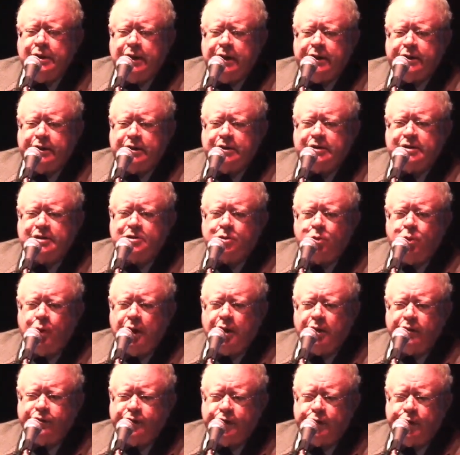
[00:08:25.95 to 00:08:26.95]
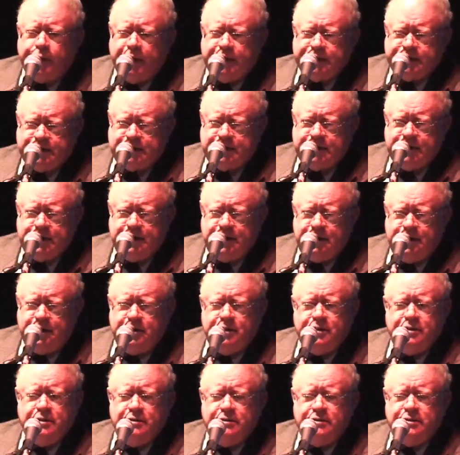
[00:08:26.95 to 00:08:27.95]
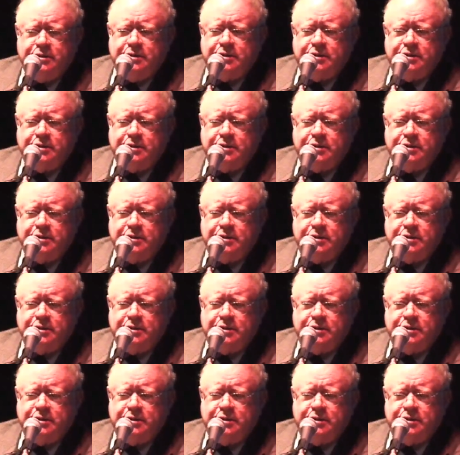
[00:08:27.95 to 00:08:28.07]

I think it's 12 U.S.C.